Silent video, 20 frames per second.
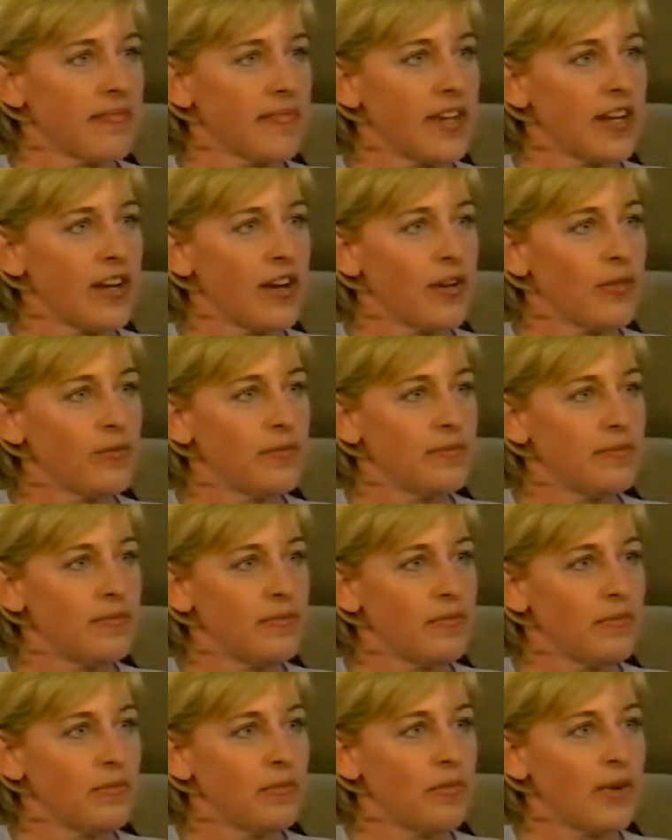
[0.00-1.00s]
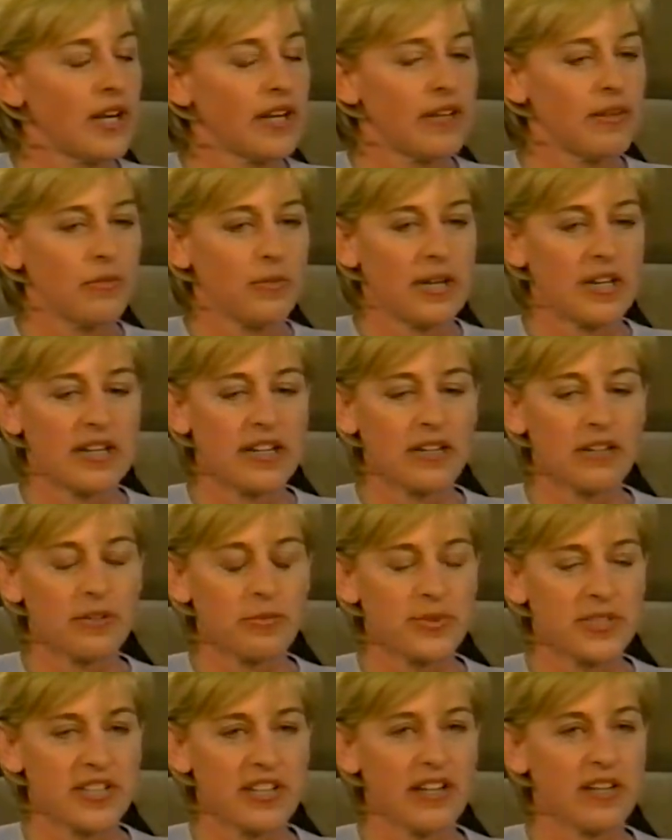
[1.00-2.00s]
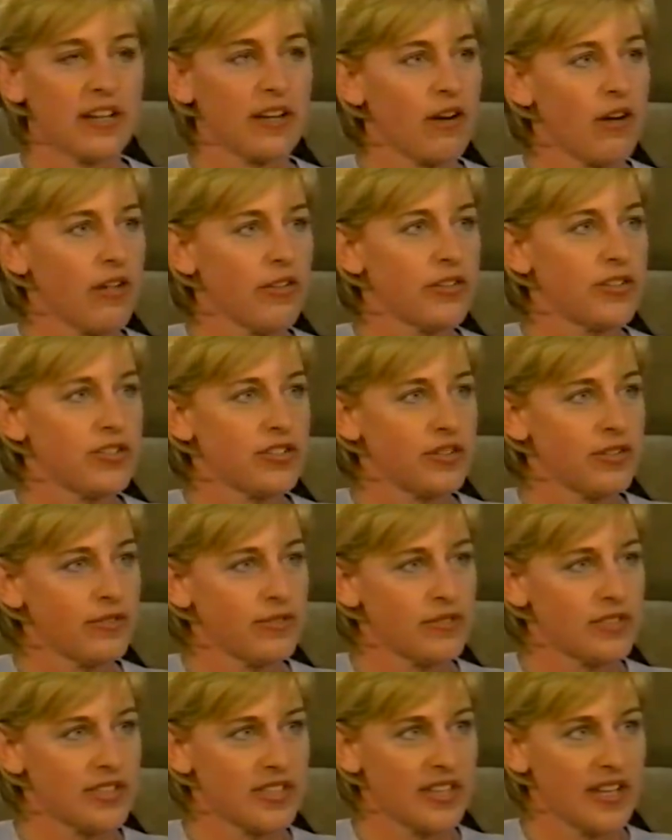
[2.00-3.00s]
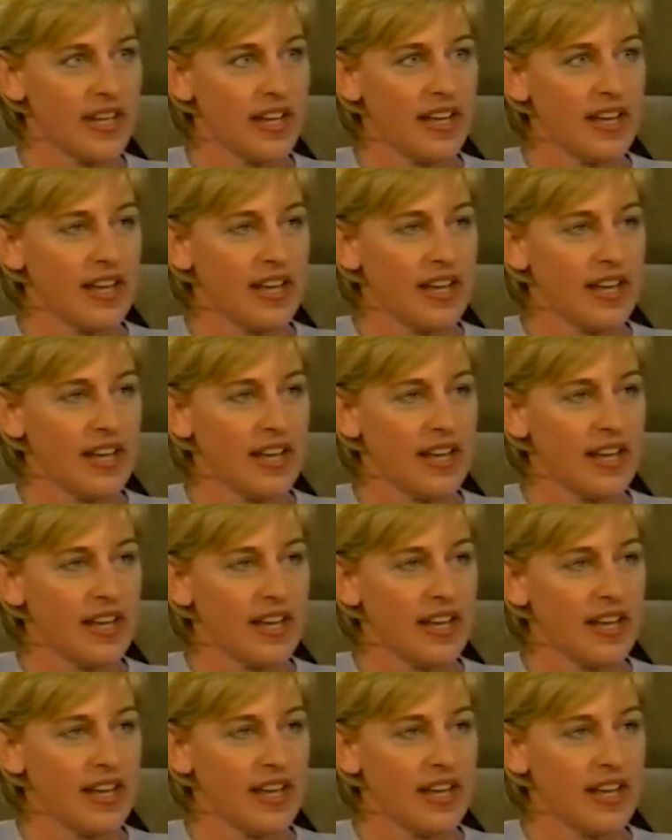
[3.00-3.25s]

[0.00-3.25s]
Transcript: You know, when, when Hitler was killing all the Jews,